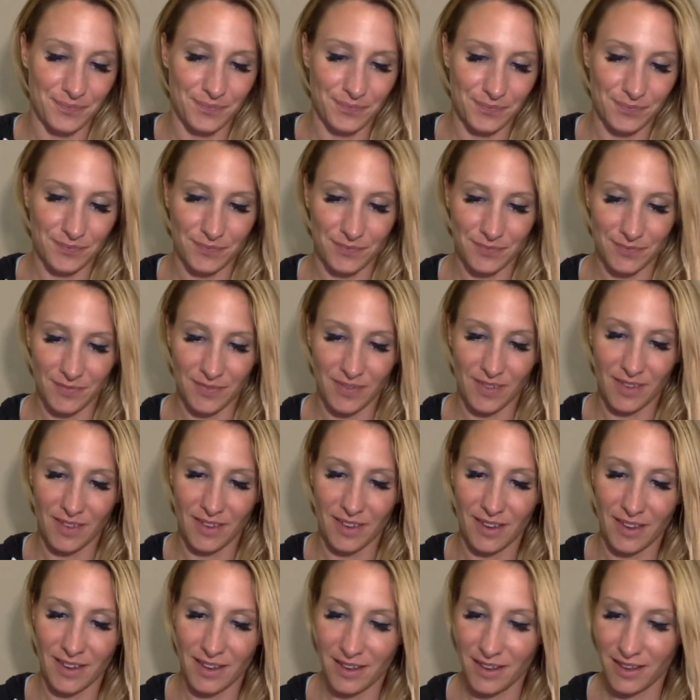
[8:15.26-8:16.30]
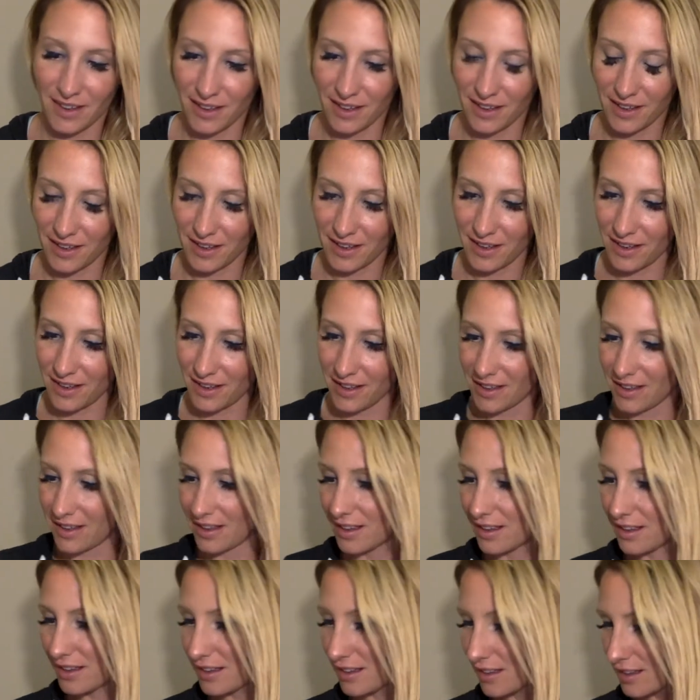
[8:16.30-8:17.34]

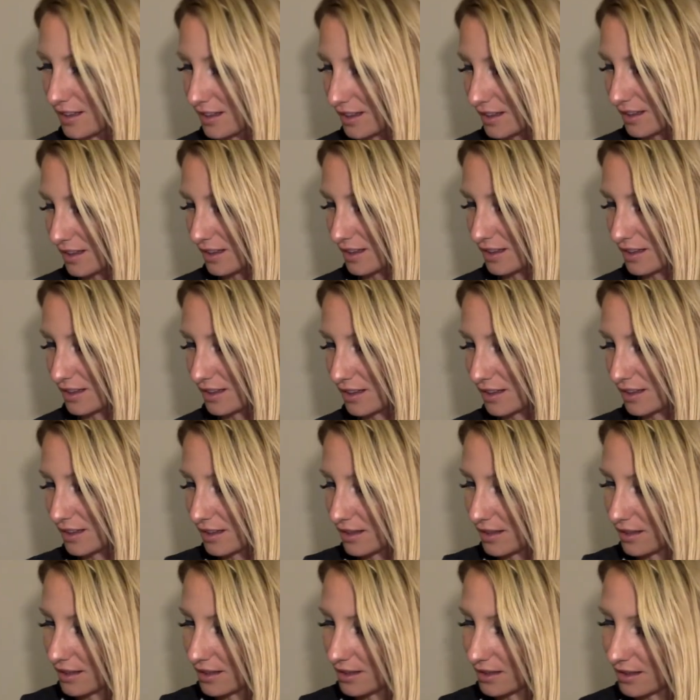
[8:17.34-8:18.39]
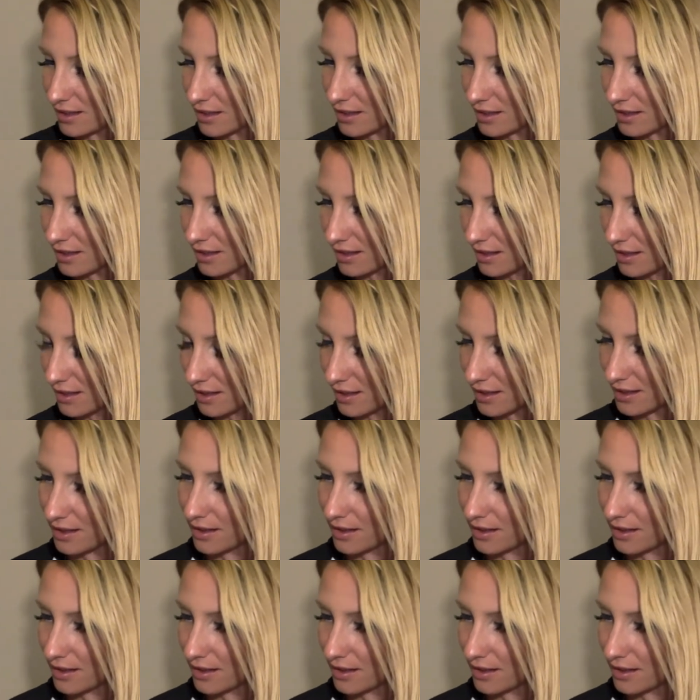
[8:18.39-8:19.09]
(no one is talking)